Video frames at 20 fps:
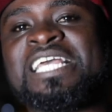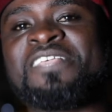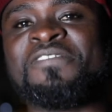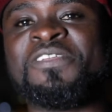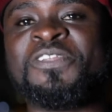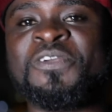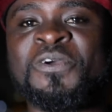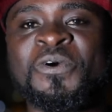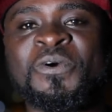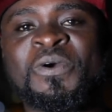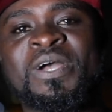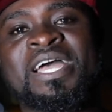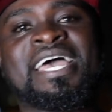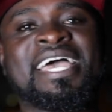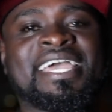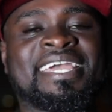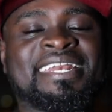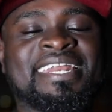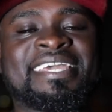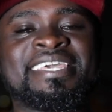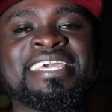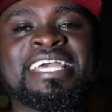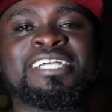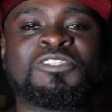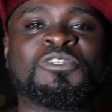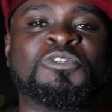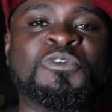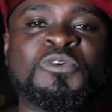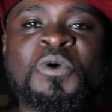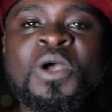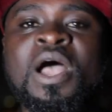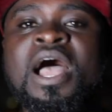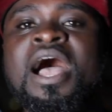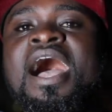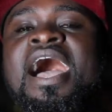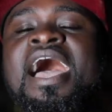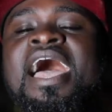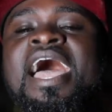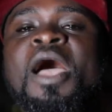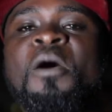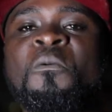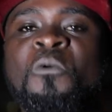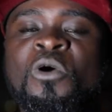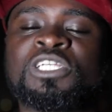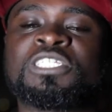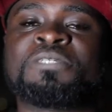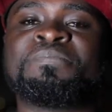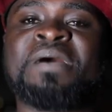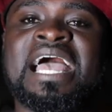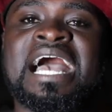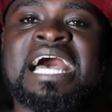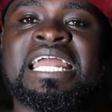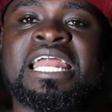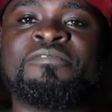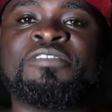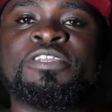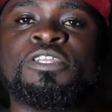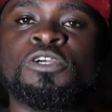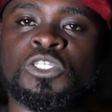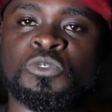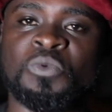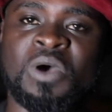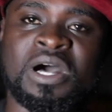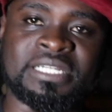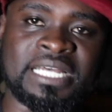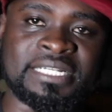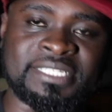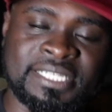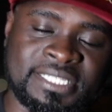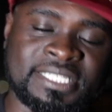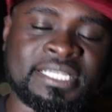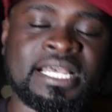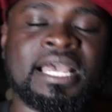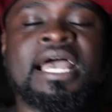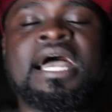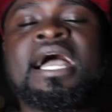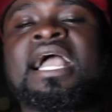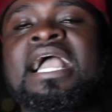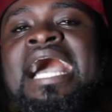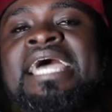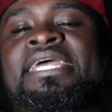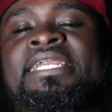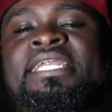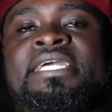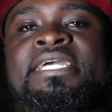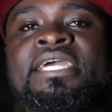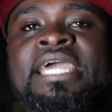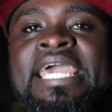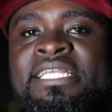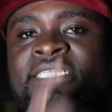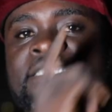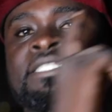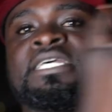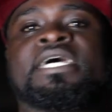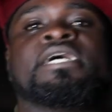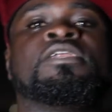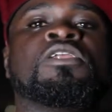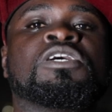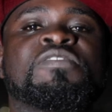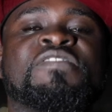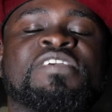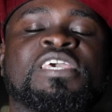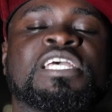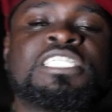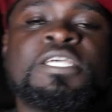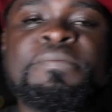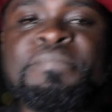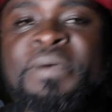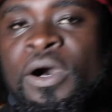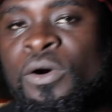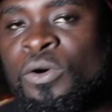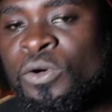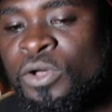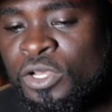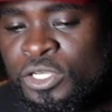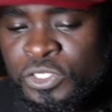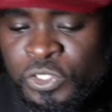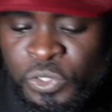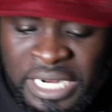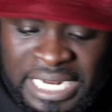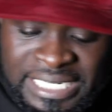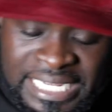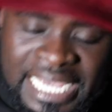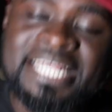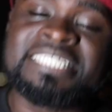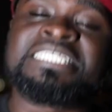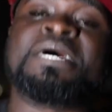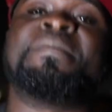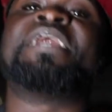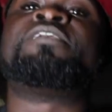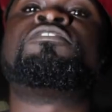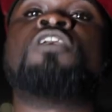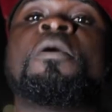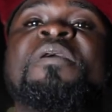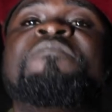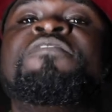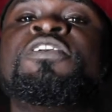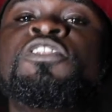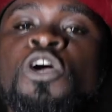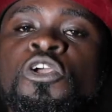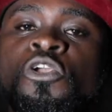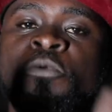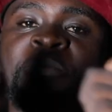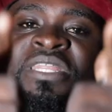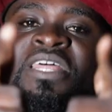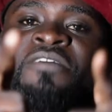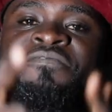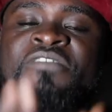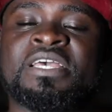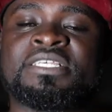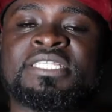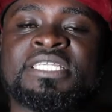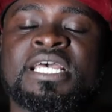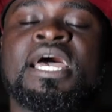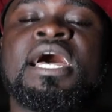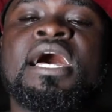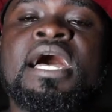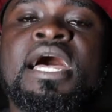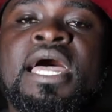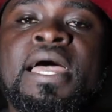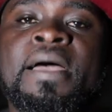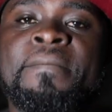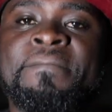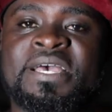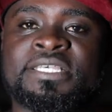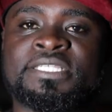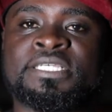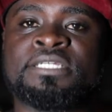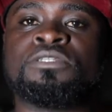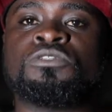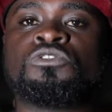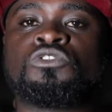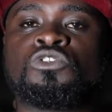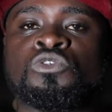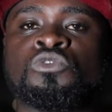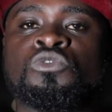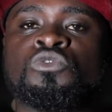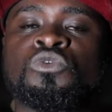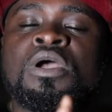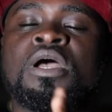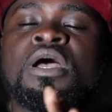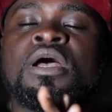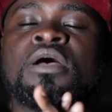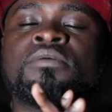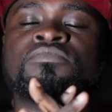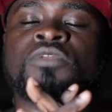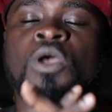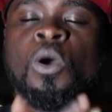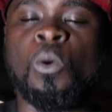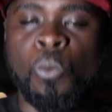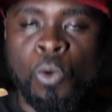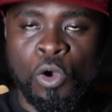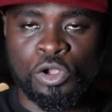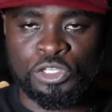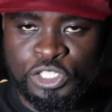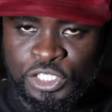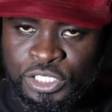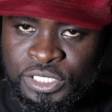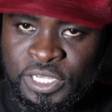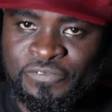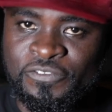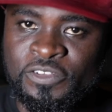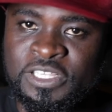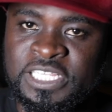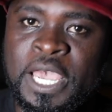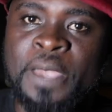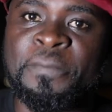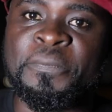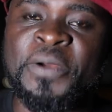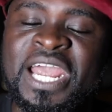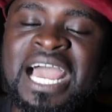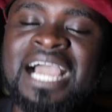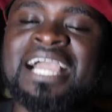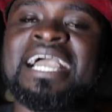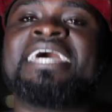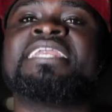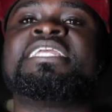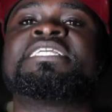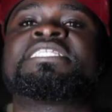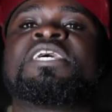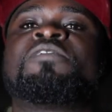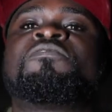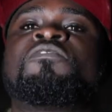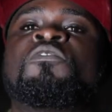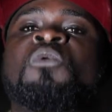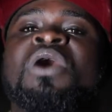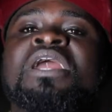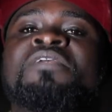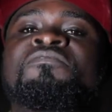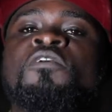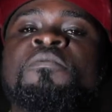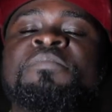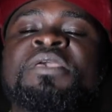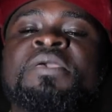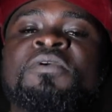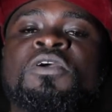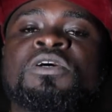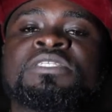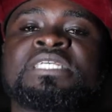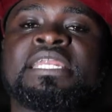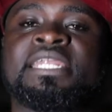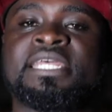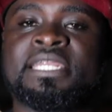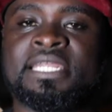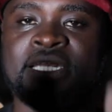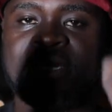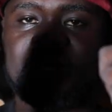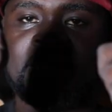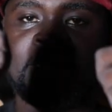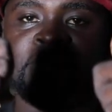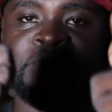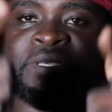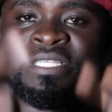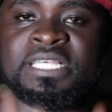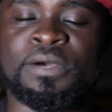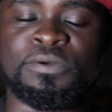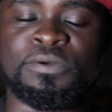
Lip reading: this video, click here to watch my other videos. While at this, kindly hit the notification bell so that anytime I drop a video, you'll be the first person to watch. If you say a prayer, kindly say for one for me because I need it. Peace